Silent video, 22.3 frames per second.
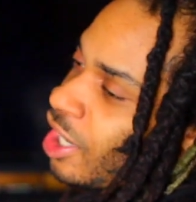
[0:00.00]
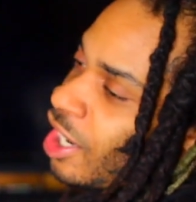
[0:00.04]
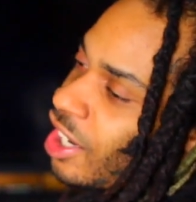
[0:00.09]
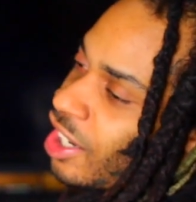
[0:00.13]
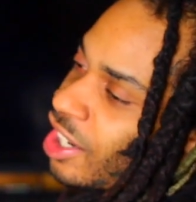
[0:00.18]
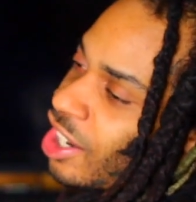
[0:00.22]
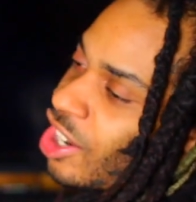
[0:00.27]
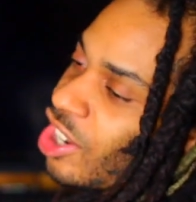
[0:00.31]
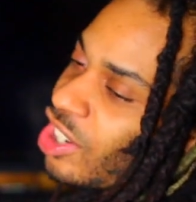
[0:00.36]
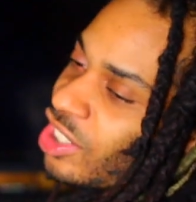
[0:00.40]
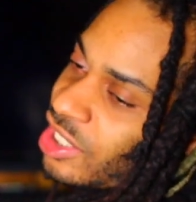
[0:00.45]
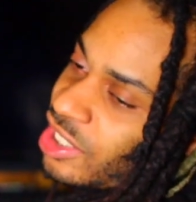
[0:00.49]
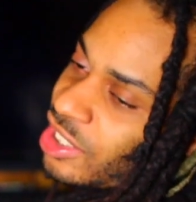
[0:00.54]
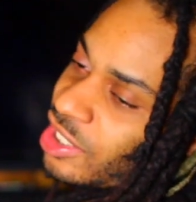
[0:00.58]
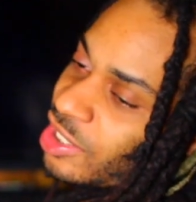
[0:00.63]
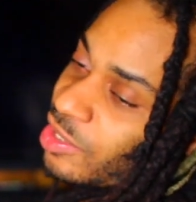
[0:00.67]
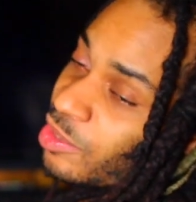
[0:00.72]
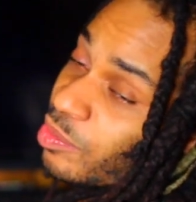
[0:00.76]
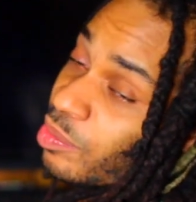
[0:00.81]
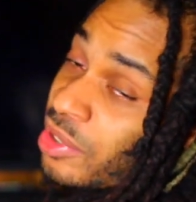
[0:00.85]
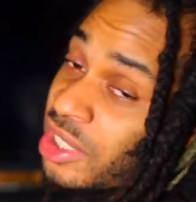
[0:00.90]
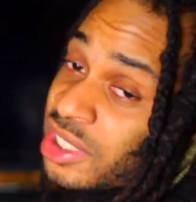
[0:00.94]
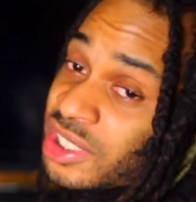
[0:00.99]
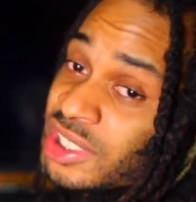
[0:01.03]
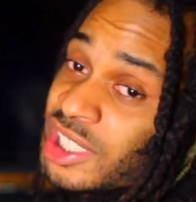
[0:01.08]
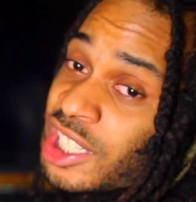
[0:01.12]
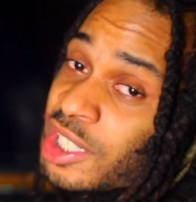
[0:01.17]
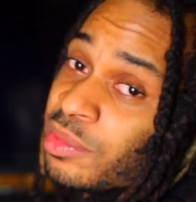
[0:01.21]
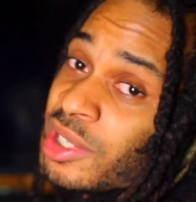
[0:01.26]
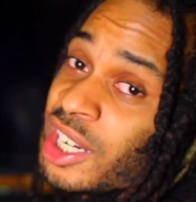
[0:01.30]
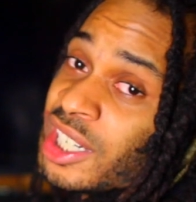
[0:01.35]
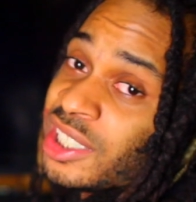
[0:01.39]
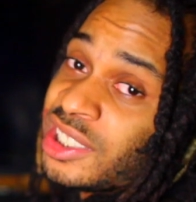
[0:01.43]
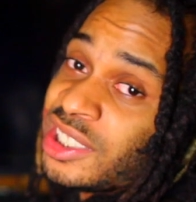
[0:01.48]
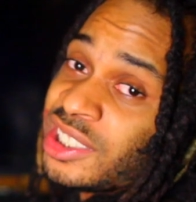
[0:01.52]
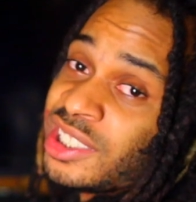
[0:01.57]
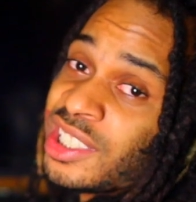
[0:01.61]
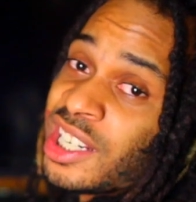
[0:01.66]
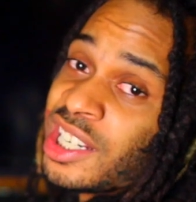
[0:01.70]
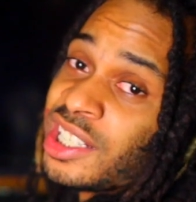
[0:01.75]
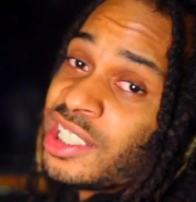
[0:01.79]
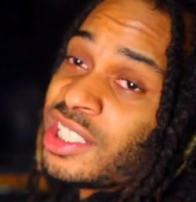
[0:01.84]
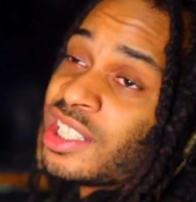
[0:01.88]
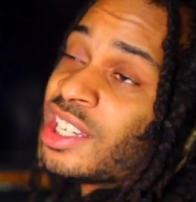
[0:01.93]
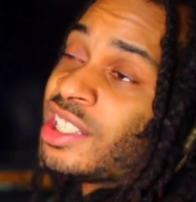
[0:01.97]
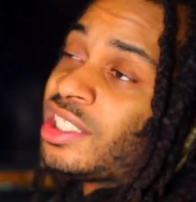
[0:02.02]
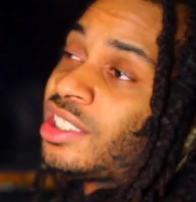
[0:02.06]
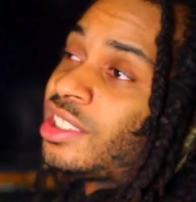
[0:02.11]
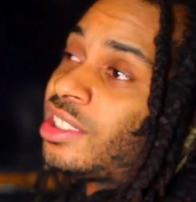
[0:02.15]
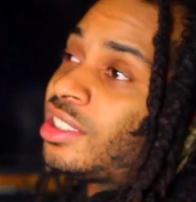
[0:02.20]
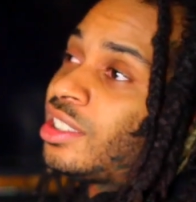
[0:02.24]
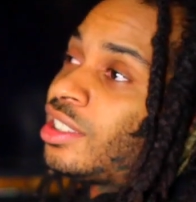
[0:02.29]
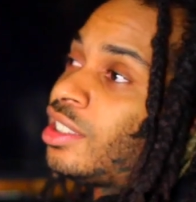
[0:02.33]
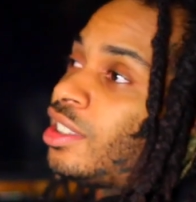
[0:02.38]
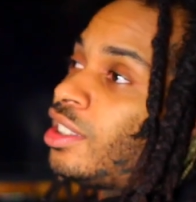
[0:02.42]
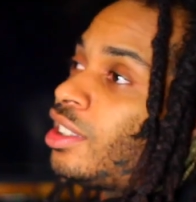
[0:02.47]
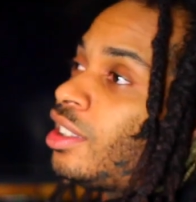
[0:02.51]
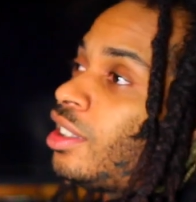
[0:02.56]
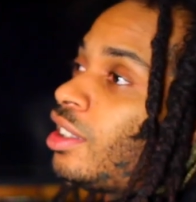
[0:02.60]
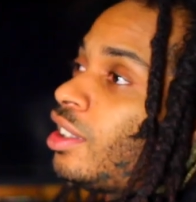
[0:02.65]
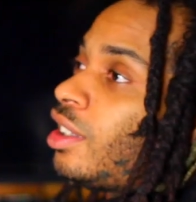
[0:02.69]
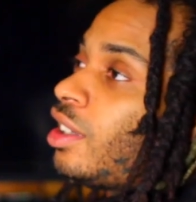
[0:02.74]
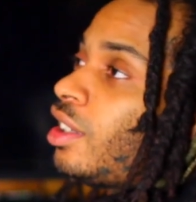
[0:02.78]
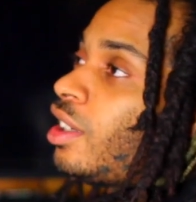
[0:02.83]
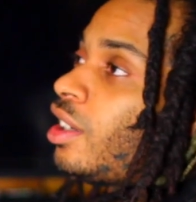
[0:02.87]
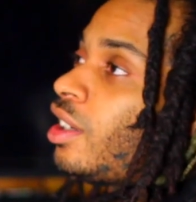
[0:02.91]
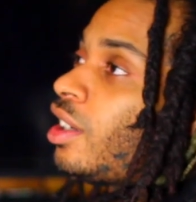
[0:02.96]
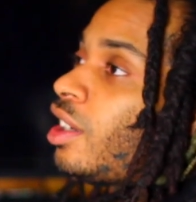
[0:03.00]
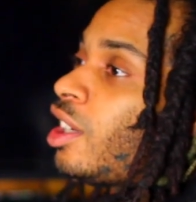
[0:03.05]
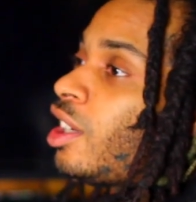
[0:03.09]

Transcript: I call it Mixtape 1988. Mm.